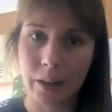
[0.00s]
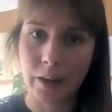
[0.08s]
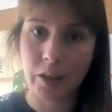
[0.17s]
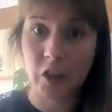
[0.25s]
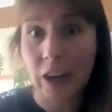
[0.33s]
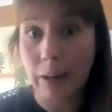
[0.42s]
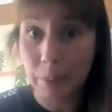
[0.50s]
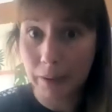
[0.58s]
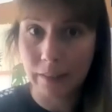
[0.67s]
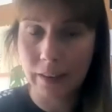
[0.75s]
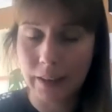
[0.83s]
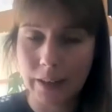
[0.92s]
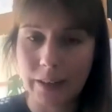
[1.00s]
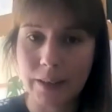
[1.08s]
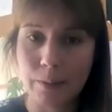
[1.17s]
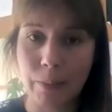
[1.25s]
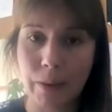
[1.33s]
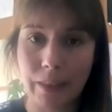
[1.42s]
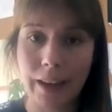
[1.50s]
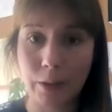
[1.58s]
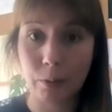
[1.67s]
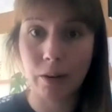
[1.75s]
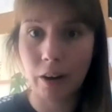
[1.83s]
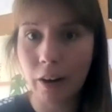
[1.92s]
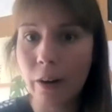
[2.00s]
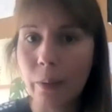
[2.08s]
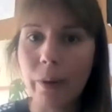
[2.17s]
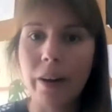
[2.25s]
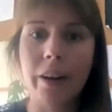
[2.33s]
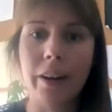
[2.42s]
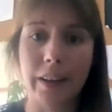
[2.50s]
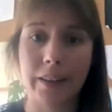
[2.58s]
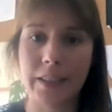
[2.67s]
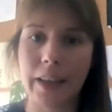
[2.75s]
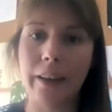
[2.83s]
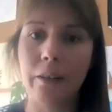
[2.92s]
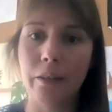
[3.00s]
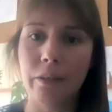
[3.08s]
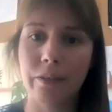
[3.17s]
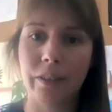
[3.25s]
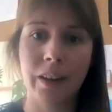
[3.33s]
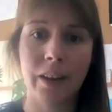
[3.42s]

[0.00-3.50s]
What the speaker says: shaping things, but the actual artwork itself,